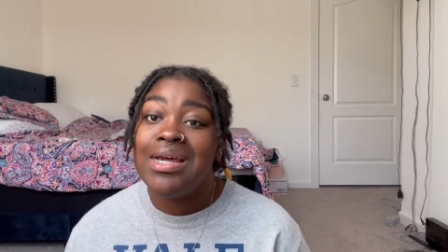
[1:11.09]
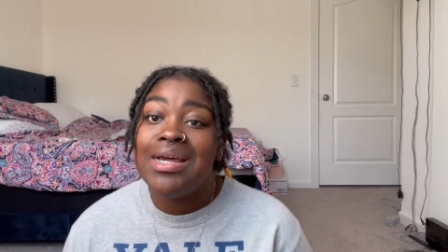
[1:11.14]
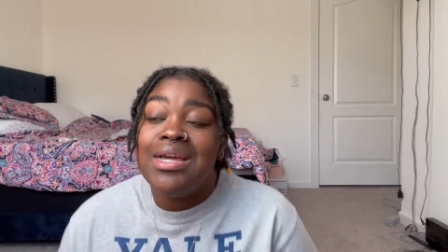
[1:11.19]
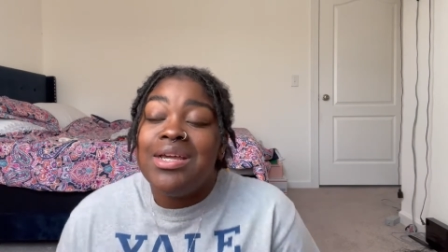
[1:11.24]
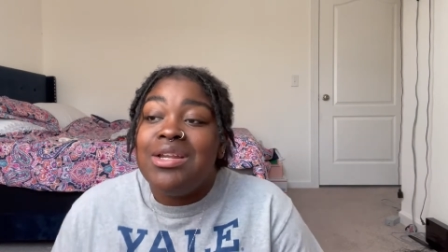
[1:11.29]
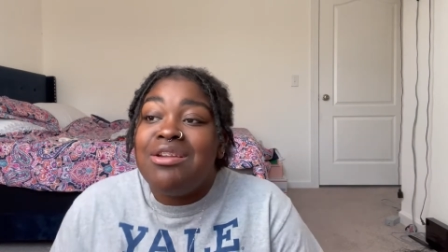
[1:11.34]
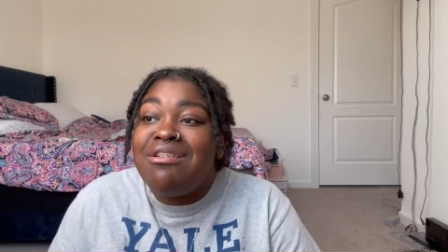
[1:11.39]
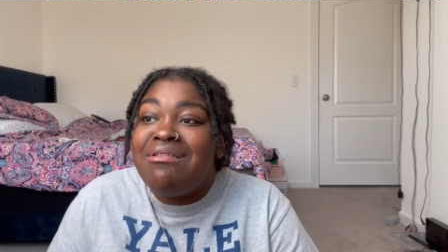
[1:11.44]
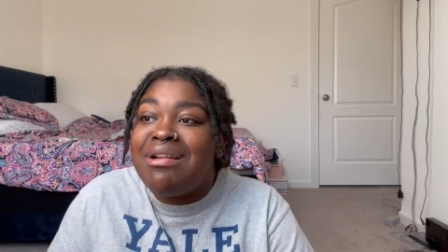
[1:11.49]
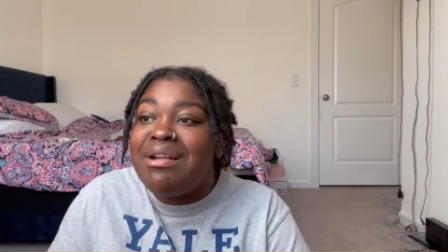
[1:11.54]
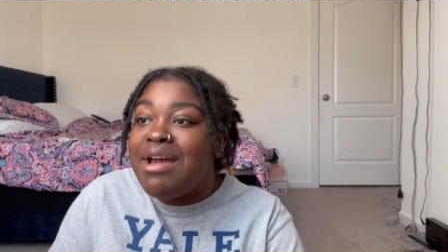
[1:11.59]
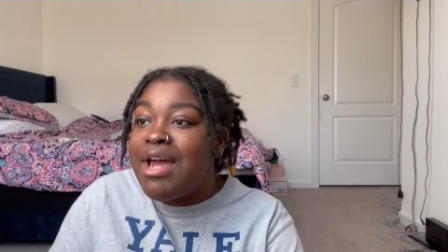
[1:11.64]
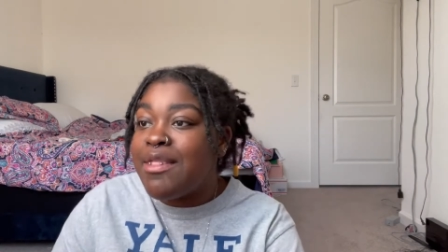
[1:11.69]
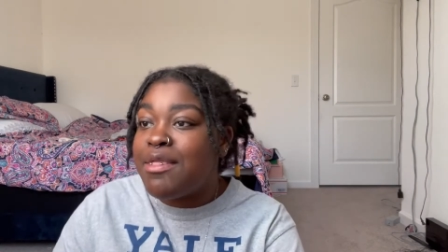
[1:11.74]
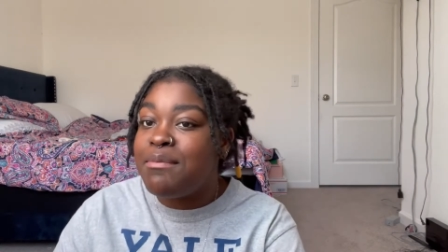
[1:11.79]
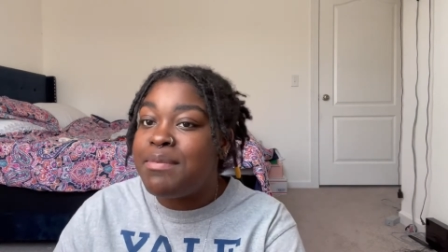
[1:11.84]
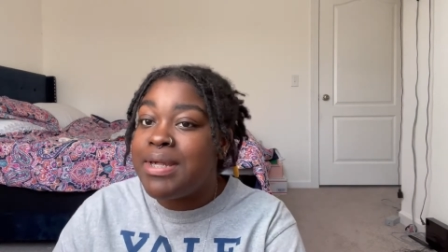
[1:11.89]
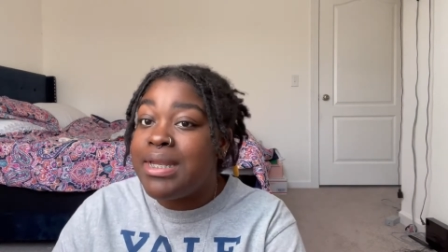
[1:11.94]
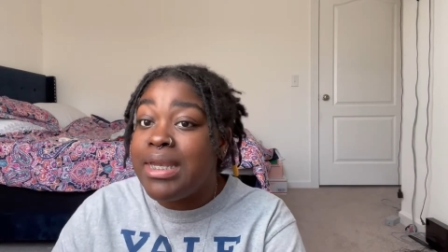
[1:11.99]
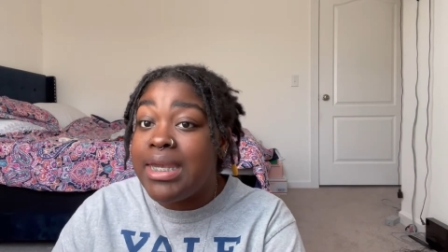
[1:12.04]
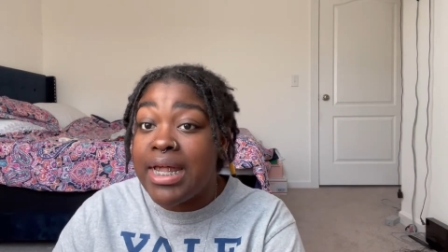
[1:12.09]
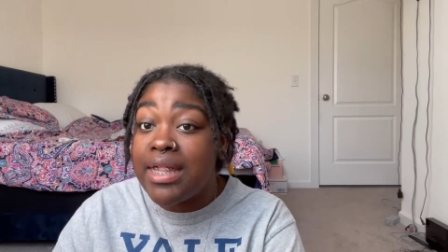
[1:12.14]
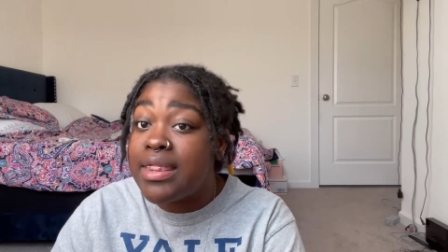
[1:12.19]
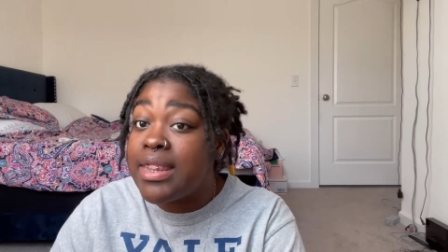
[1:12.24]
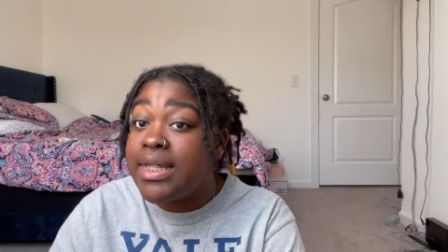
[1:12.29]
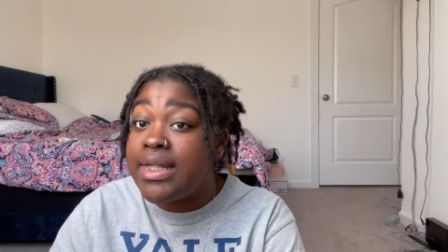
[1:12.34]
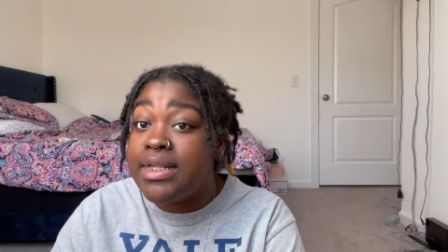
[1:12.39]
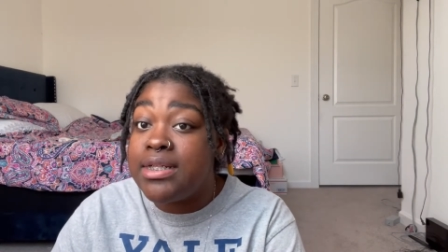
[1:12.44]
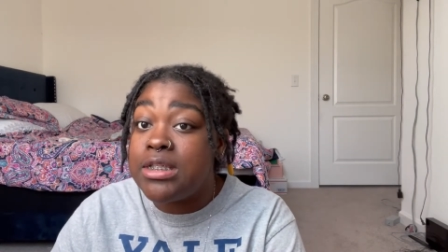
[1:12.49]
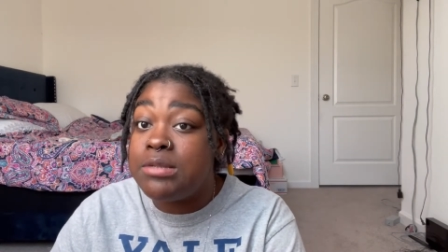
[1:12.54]
You know, it don't have to be
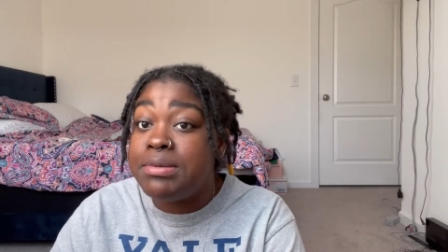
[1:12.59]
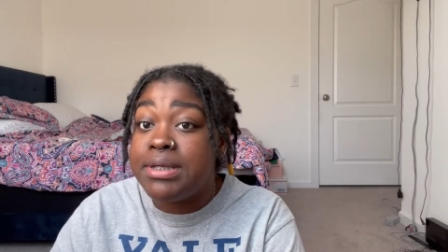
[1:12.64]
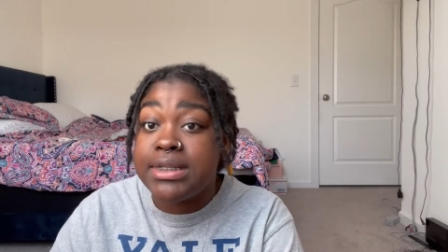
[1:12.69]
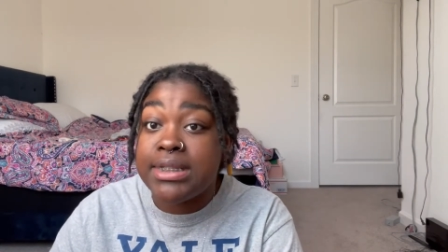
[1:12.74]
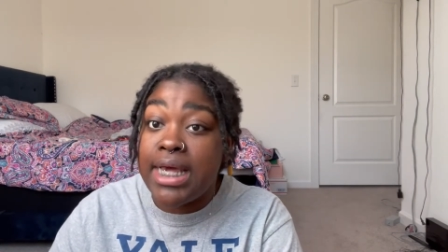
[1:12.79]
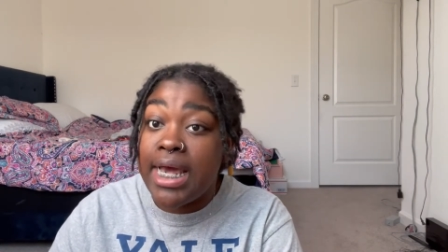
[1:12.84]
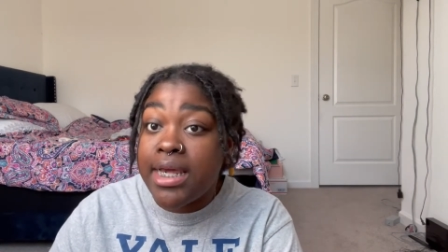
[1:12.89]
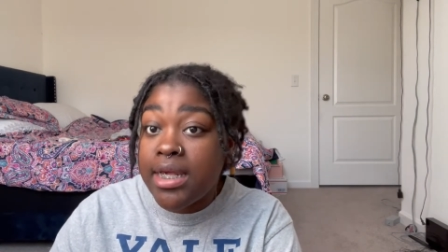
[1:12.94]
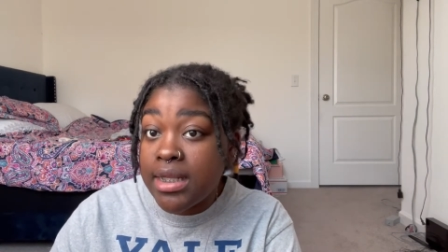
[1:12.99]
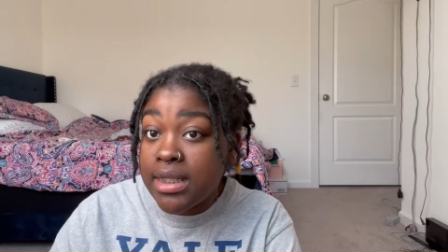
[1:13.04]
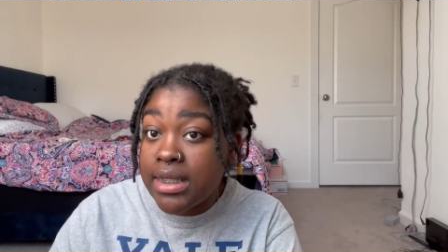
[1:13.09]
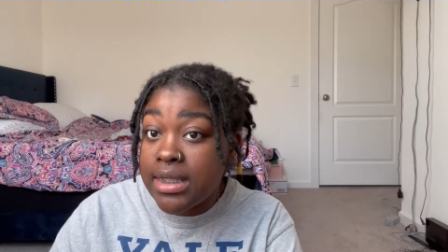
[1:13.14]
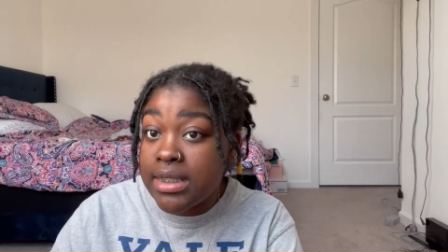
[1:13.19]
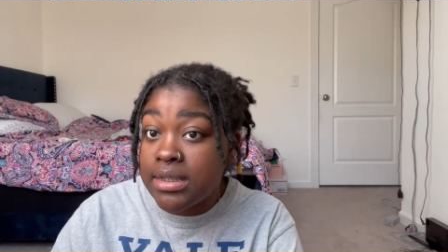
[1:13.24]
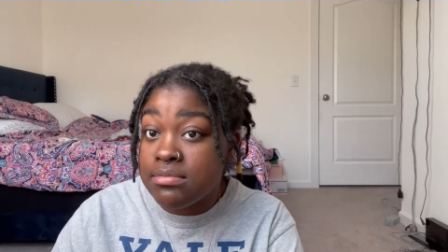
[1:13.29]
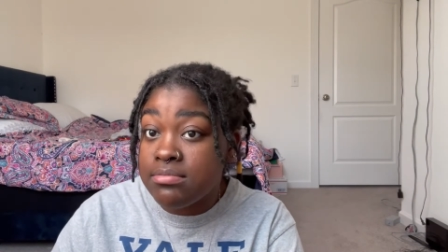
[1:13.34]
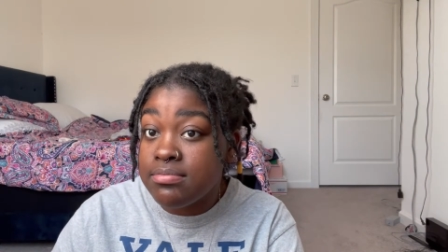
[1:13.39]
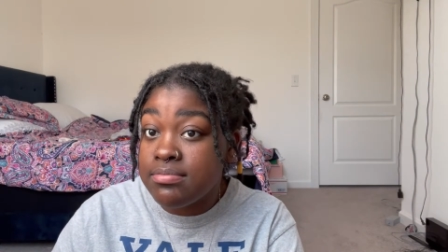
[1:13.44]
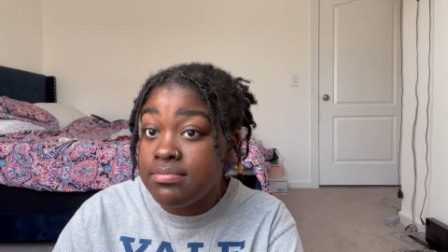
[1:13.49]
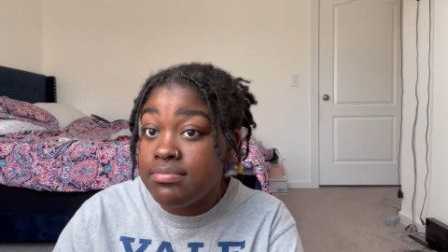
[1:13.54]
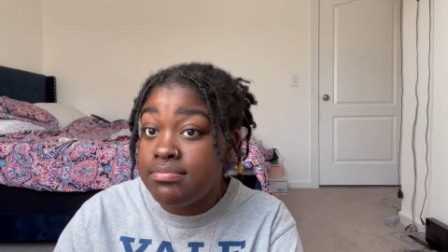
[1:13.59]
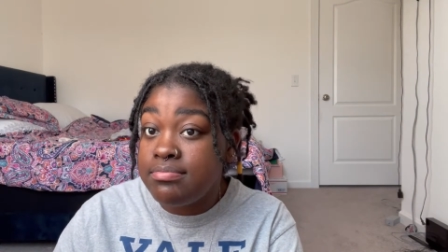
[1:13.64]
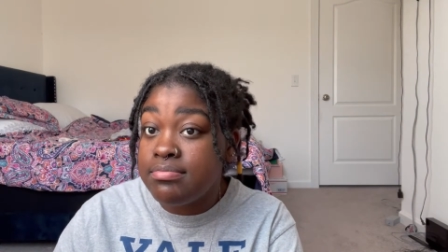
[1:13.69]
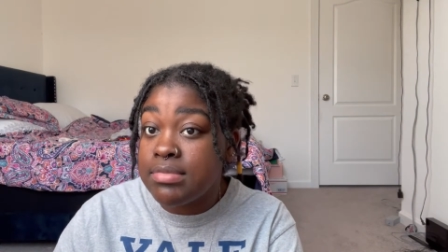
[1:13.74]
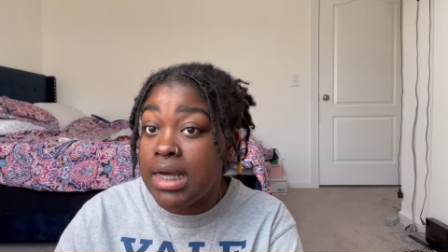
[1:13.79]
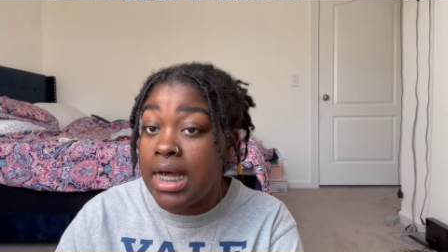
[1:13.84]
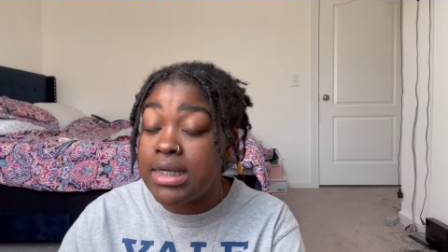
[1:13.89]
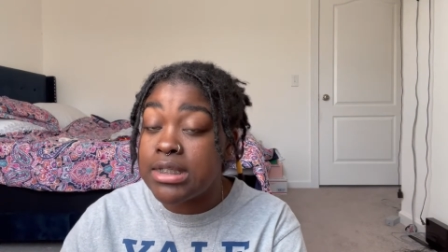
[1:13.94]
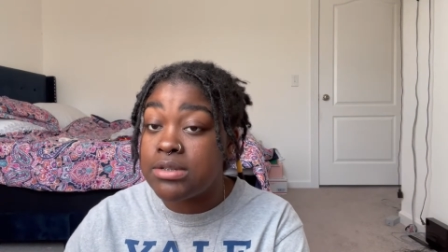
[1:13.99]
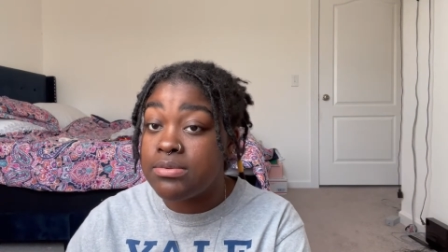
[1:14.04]
nothing spectacular.
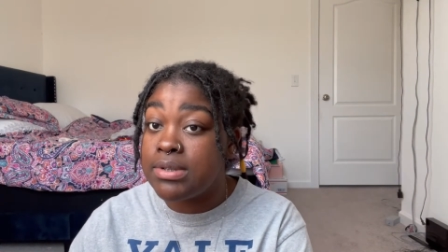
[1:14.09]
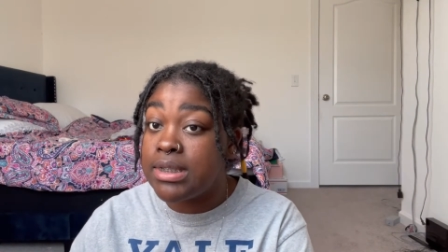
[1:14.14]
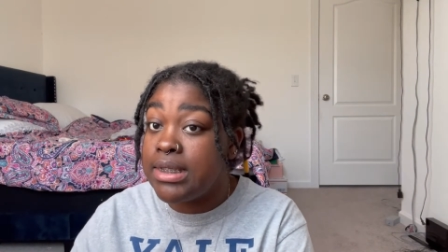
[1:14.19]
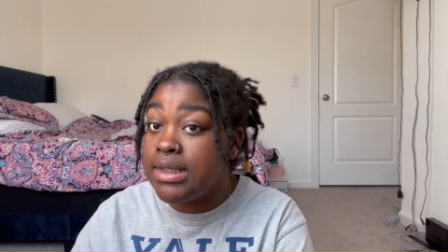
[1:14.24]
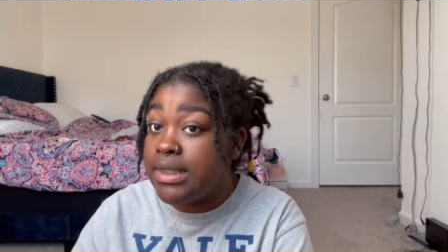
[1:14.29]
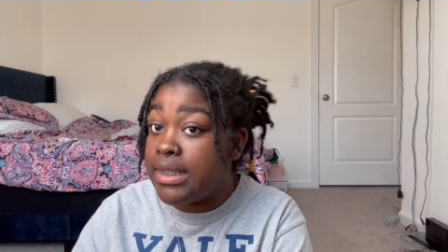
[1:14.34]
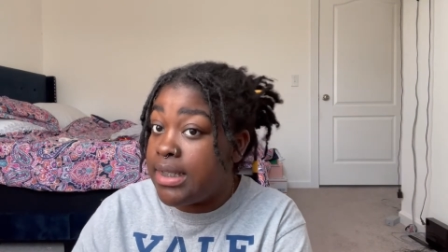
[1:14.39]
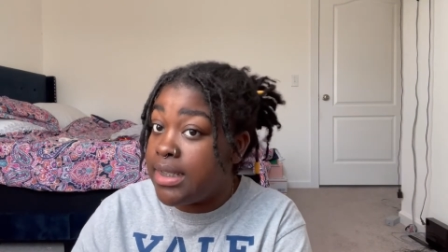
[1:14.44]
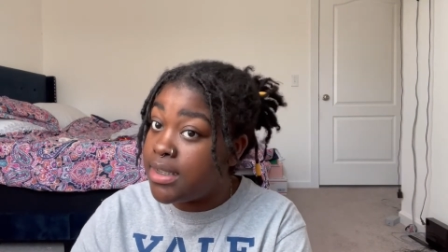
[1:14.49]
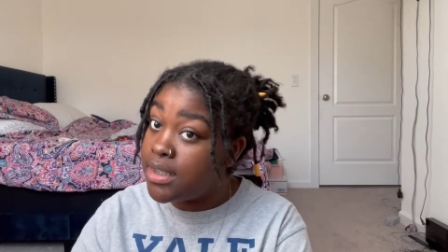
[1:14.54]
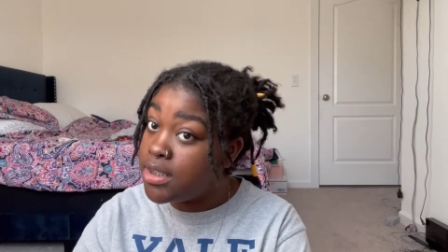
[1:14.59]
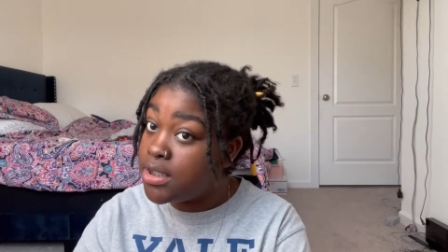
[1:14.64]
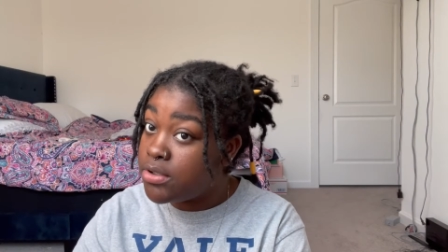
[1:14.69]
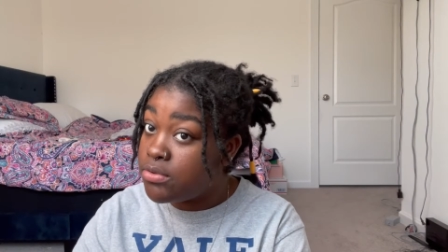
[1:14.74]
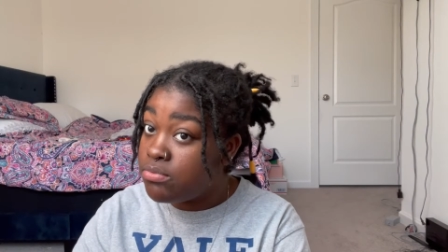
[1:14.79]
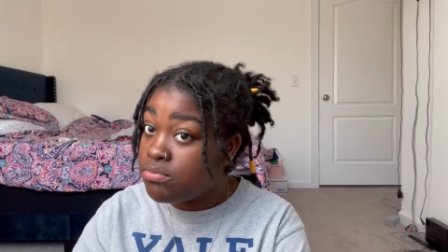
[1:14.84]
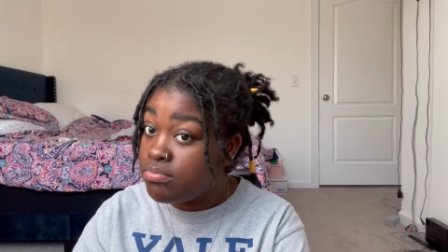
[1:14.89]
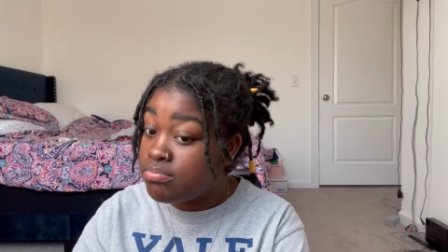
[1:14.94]
I just wanna get cute